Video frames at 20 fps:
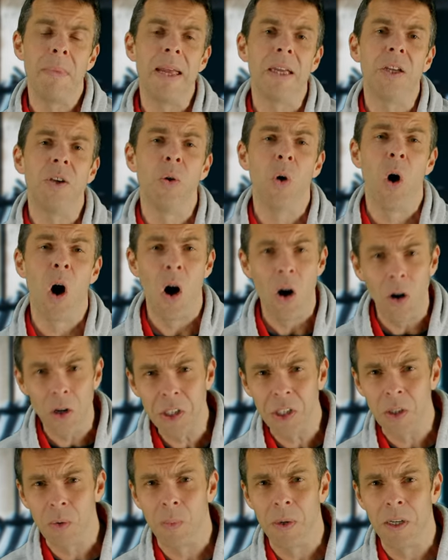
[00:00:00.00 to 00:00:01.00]
make you
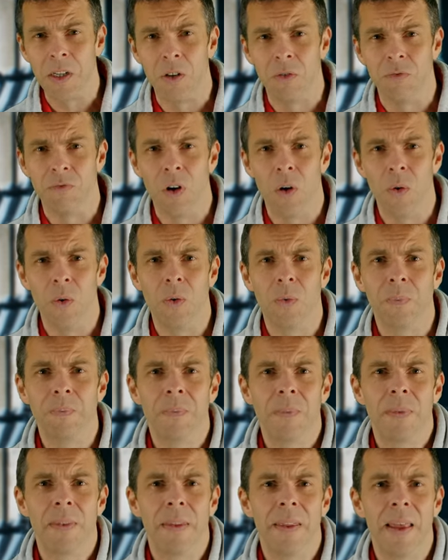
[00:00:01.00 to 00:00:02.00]
hotter when you row.
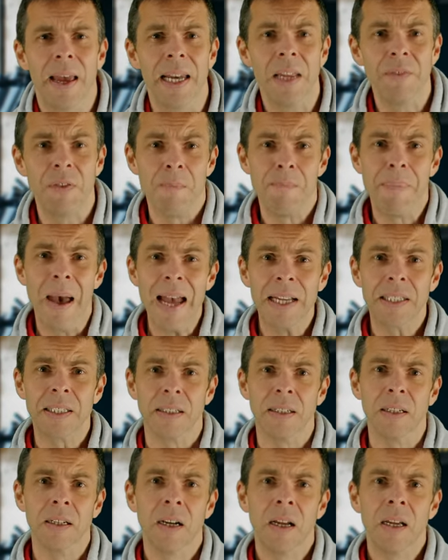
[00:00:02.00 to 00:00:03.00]
And even
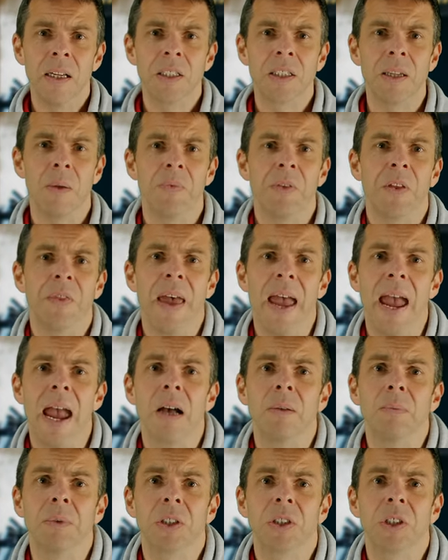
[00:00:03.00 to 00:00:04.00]
better, something that
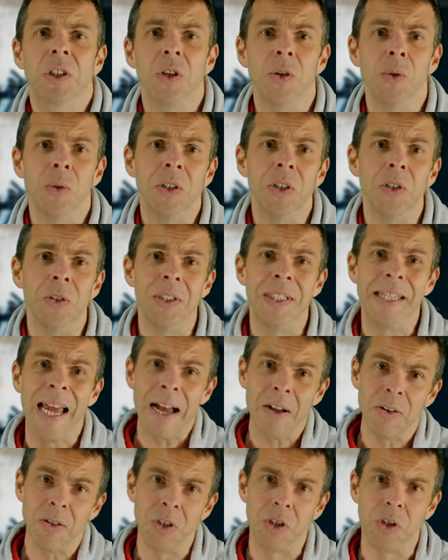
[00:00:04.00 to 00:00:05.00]
helps to cool you
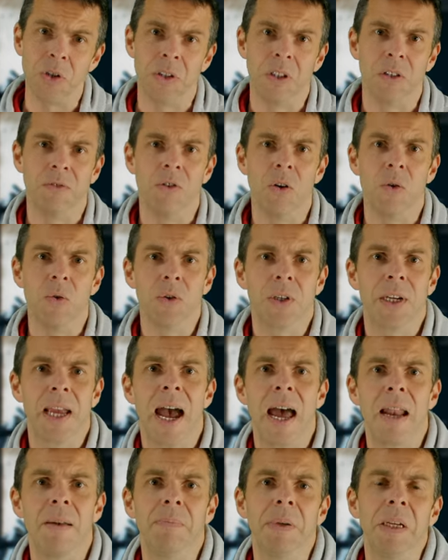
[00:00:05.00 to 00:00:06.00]
down during the row
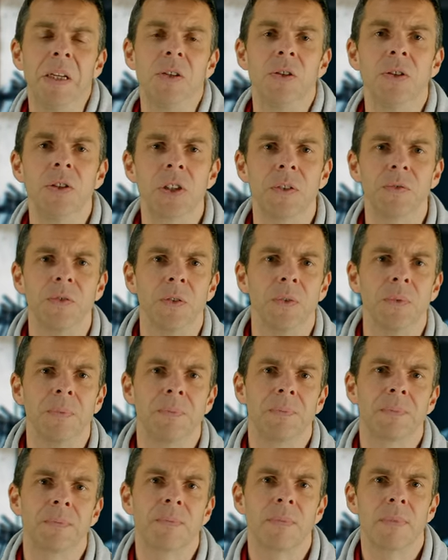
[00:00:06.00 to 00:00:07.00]
can be useful.
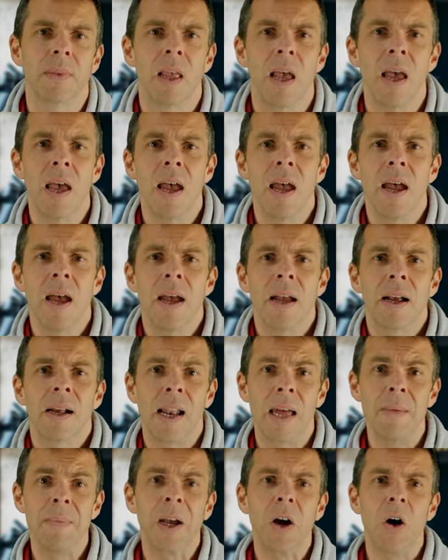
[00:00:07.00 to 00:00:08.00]

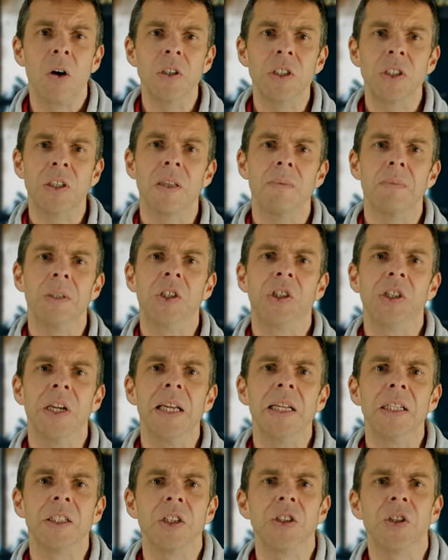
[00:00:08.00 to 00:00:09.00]
Climbing onto the
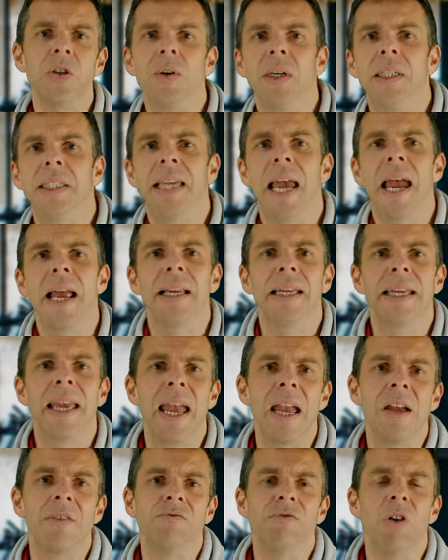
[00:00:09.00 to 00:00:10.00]
machine to do a
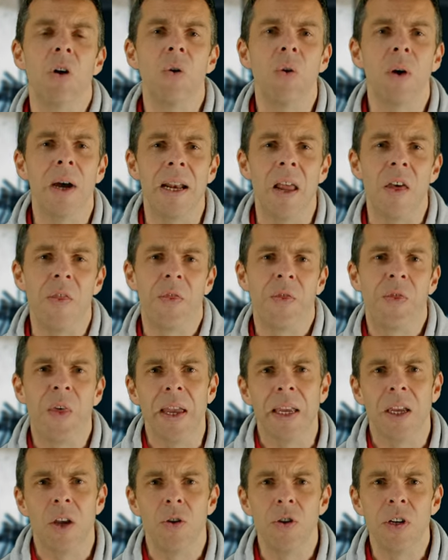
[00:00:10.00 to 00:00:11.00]
10k row in a
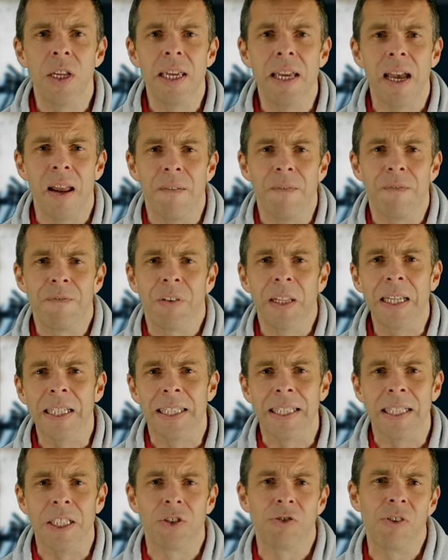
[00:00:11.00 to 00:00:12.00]
thick hoodie and
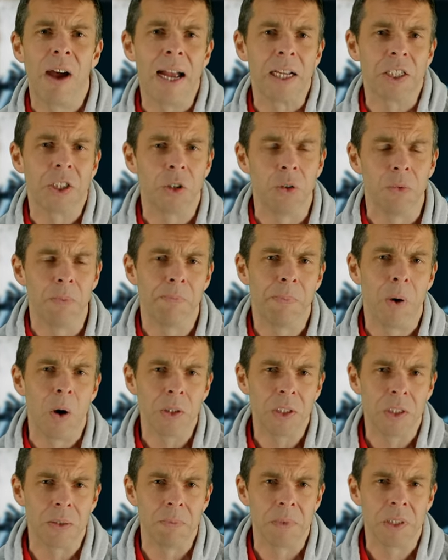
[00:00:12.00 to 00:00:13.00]
fleecy tracksuit
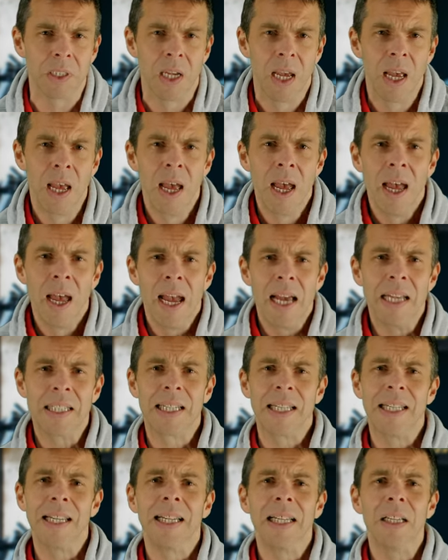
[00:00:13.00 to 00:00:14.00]
bottoms is
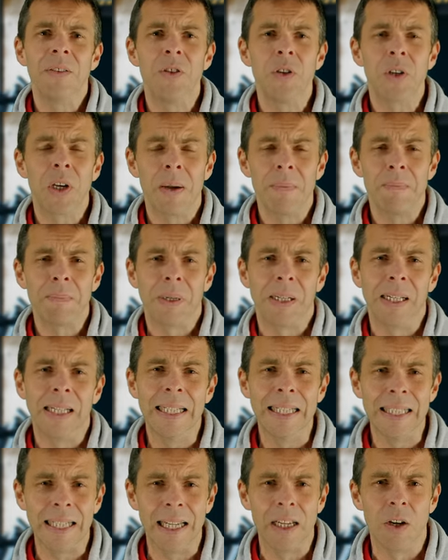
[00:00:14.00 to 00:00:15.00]
going to leave you
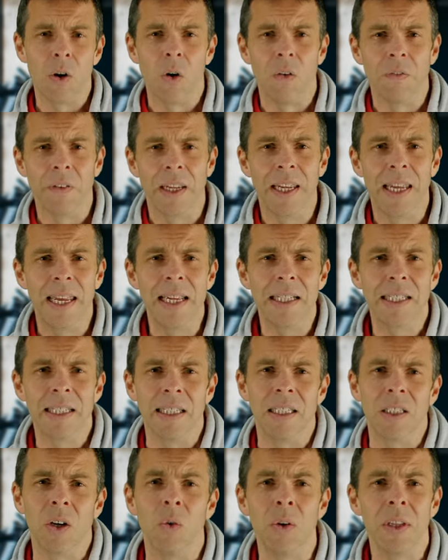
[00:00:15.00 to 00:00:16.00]
completely
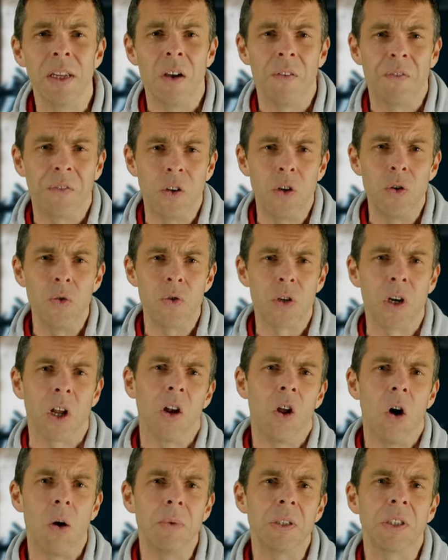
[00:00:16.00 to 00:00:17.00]
overheated only a few
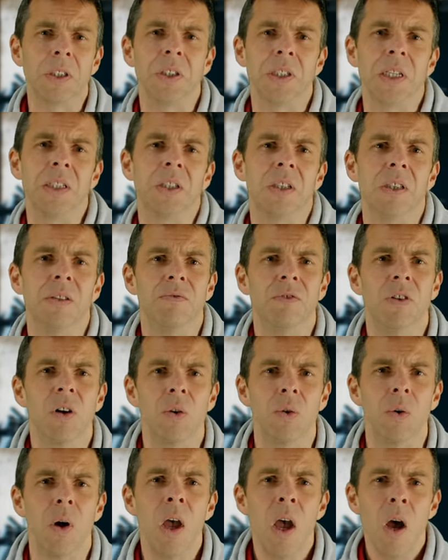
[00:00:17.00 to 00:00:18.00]
kilometres into the
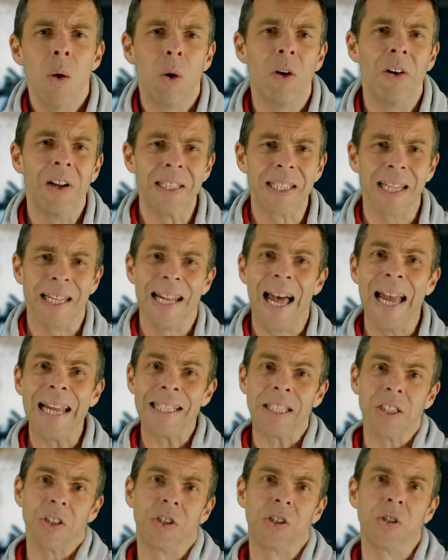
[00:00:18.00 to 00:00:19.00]
row, whereas
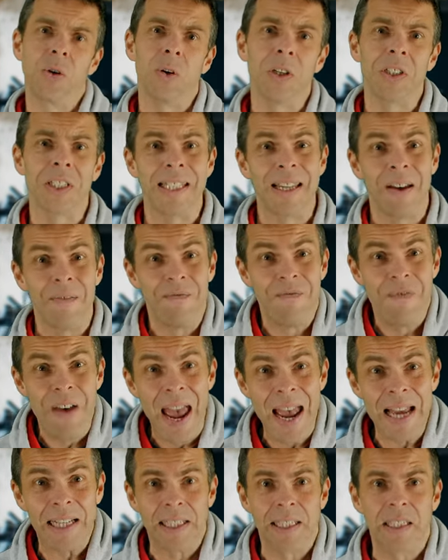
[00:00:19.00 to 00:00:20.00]
lighter shorts and a
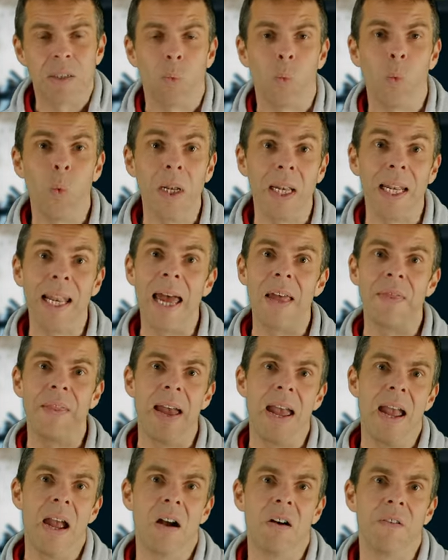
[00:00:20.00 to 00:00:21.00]
vest will let
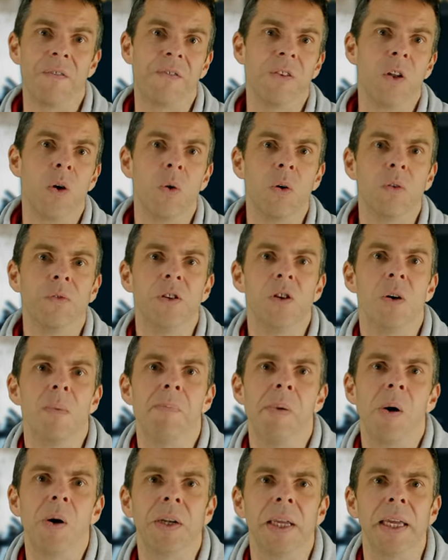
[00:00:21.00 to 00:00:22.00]
the air flow over your
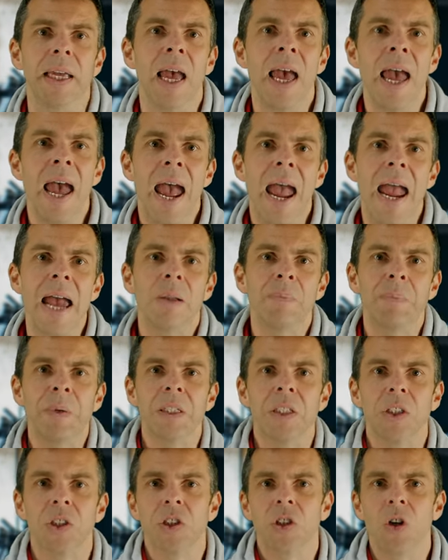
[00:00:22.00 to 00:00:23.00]
body,
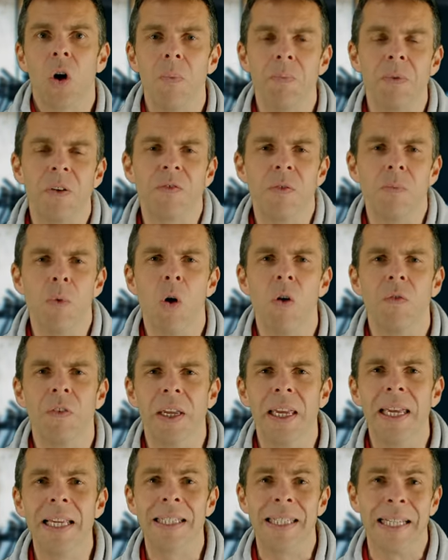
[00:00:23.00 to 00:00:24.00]
helping to stop you from
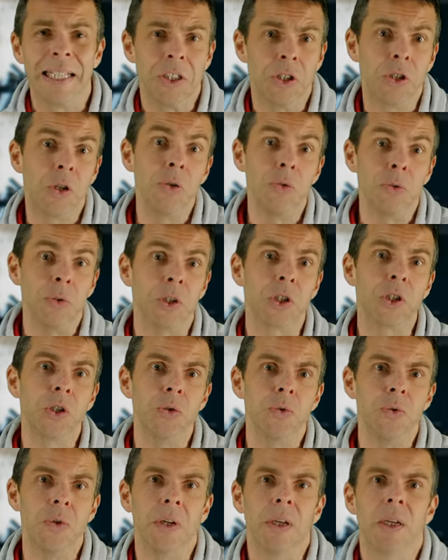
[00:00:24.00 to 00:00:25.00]
overheating too
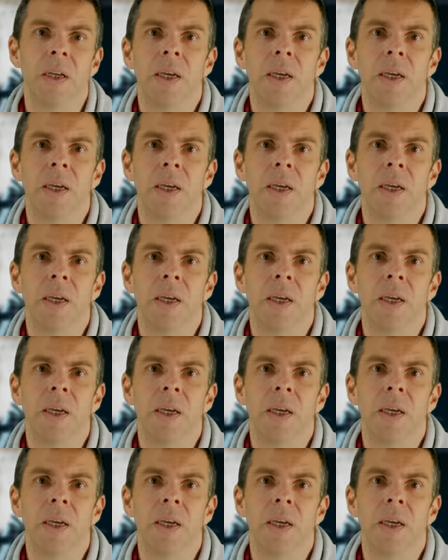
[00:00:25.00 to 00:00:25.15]
soon.